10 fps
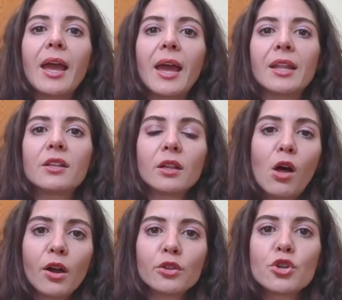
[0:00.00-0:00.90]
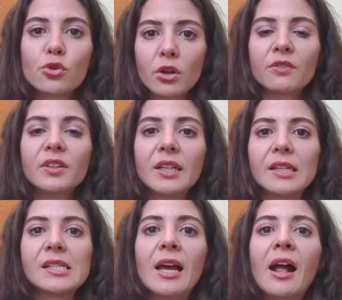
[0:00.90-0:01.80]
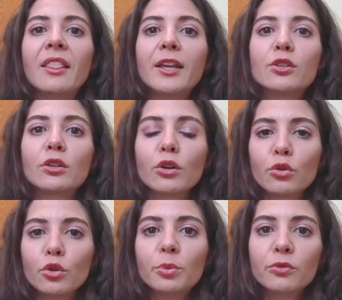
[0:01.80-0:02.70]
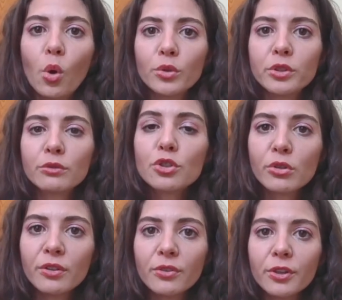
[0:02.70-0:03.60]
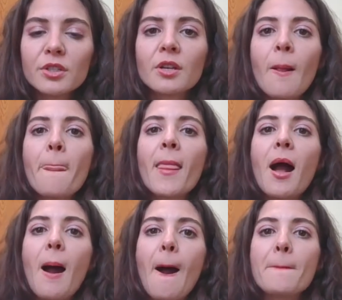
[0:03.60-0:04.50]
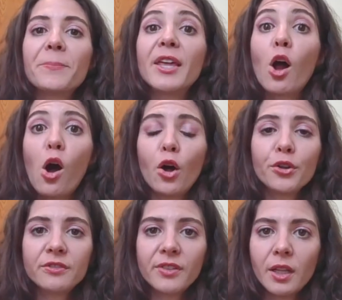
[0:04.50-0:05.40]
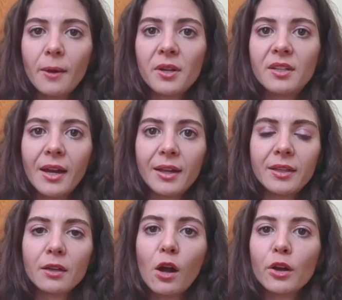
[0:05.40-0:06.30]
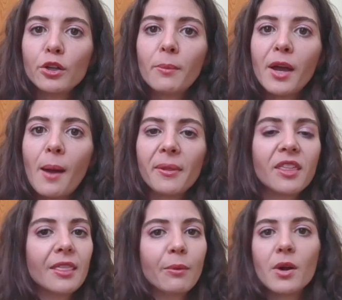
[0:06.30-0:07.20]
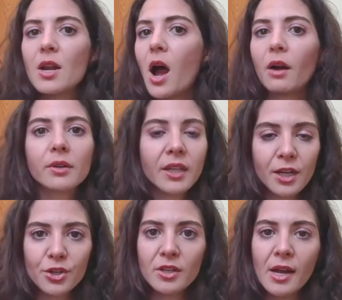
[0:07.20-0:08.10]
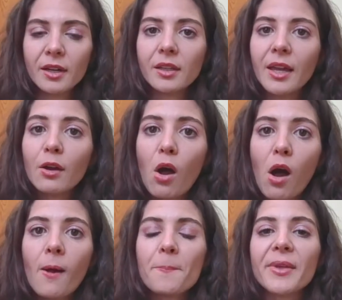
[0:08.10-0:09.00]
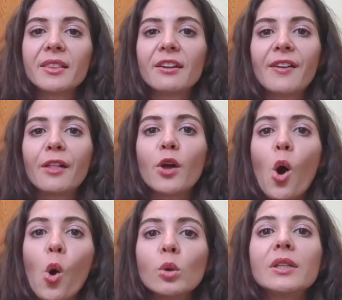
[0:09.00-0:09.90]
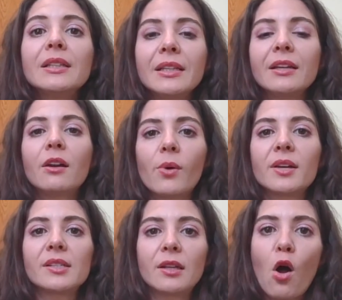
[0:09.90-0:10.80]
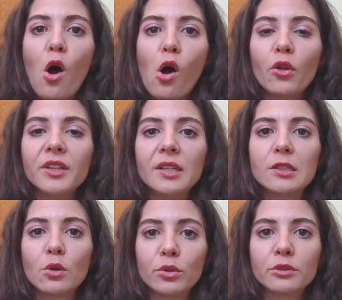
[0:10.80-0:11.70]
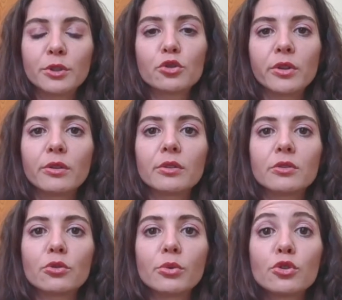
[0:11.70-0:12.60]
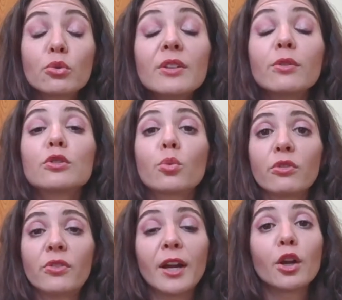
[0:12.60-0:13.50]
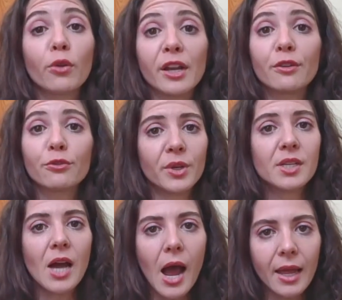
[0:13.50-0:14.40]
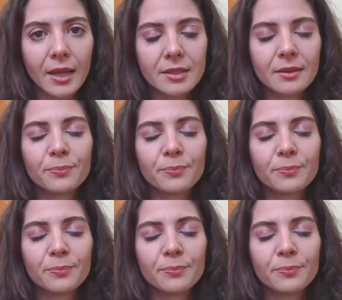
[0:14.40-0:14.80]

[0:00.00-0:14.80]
And the long and the short of it is they took a group of golden retrievers that all developed dilated cardiomyopathy. They were not related genetically at all. And they found the only link was that all these golden retrievers were fed a grain-free diet.